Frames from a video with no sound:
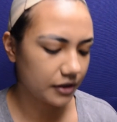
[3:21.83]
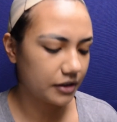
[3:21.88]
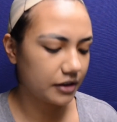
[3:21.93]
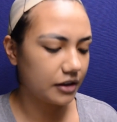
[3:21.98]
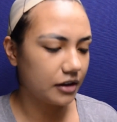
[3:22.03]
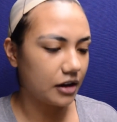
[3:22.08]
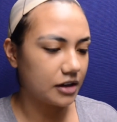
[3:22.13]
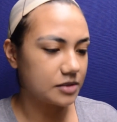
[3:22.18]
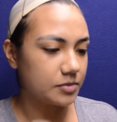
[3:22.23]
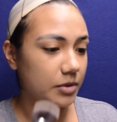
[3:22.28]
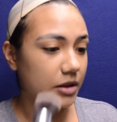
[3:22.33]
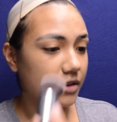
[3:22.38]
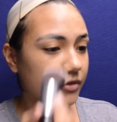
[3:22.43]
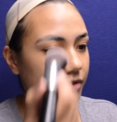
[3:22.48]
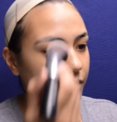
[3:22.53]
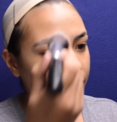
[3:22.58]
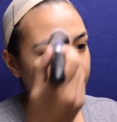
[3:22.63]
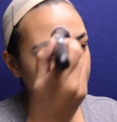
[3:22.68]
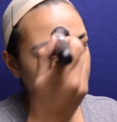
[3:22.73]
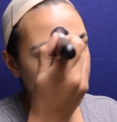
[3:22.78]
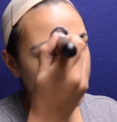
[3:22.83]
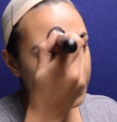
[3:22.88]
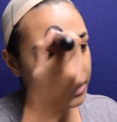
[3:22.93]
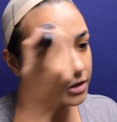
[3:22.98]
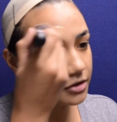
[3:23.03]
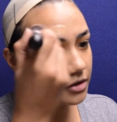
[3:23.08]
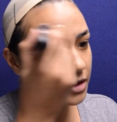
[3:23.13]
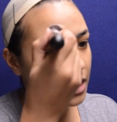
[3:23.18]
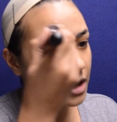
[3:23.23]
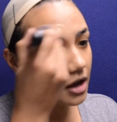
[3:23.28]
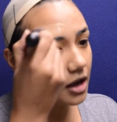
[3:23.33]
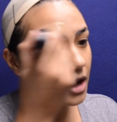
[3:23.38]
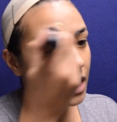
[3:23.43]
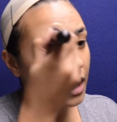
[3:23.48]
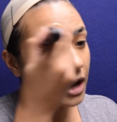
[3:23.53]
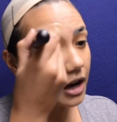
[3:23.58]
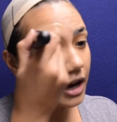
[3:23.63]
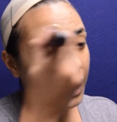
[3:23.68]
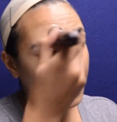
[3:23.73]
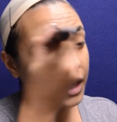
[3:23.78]
cosplaying for a photo shoot.
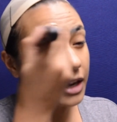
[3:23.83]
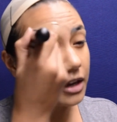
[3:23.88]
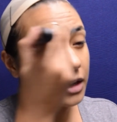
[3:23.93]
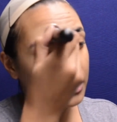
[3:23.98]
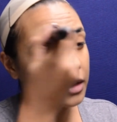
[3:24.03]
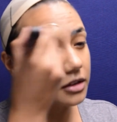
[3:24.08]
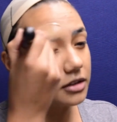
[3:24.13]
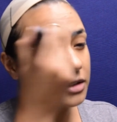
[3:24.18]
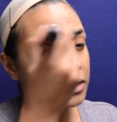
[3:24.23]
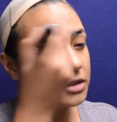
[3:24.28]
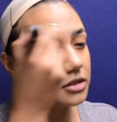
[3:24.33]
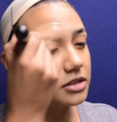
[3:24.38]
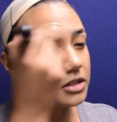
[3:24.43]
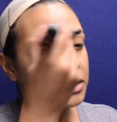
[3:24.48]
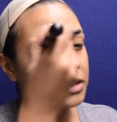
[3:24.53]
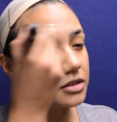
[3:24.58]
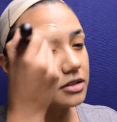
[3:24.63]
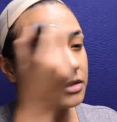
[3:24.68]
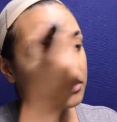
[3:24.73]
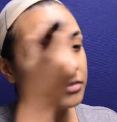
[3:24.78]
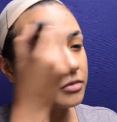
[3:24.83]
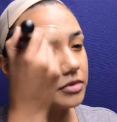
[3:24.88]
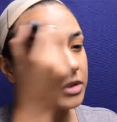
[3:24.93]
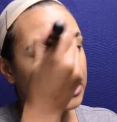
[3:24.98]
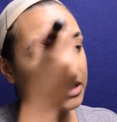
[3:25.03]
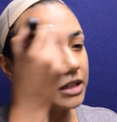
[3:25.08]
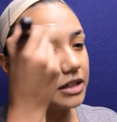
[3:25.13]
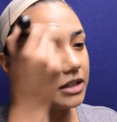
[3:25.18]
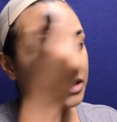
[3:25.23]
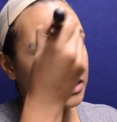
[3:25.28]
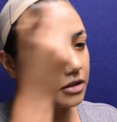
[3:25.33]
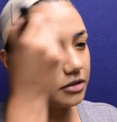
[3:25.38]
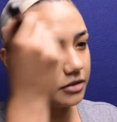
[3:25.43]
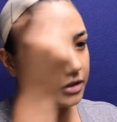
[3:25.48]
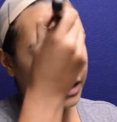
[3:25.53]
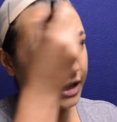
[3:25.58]
I just really don't